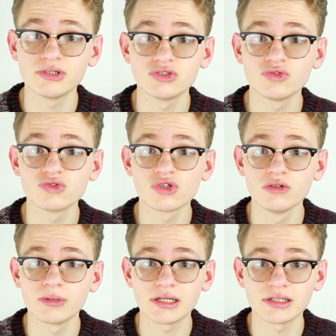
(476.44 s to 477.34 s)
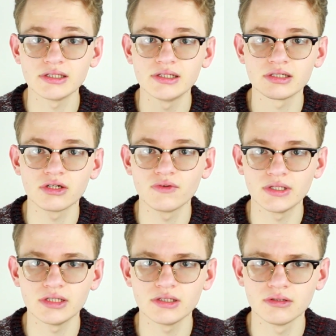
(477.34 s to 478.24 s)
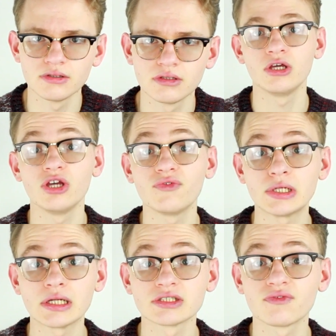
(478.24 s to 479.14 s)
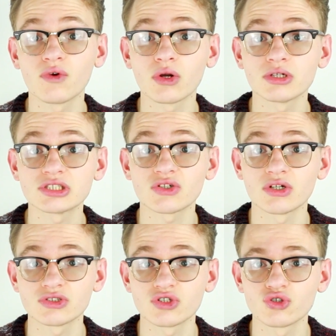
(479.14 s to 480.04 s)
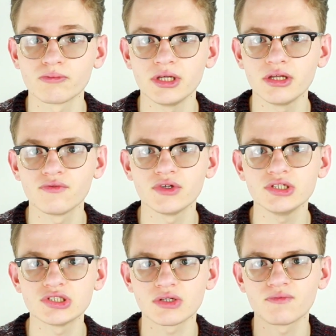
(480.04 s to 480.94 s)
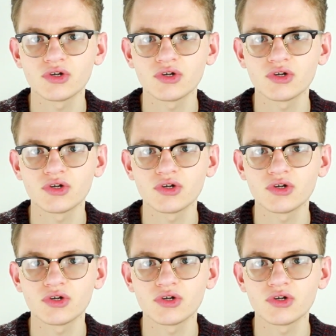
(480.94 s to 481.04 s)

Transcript: please do so by clicking the link over here. If you'd like to follow us on our social media feeds, you can